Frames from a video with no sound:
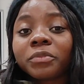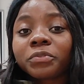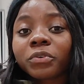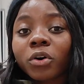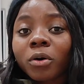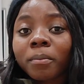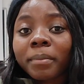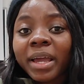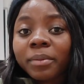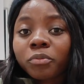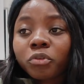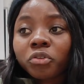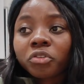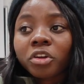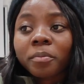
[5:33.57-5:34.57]
for my
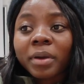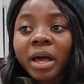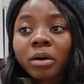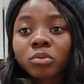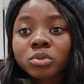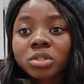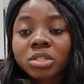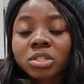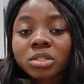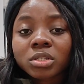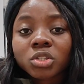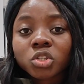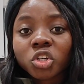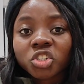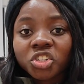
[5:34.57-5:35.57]
program, I would
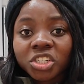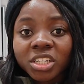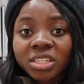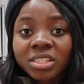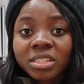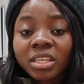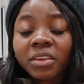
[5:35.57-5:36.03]
suggest,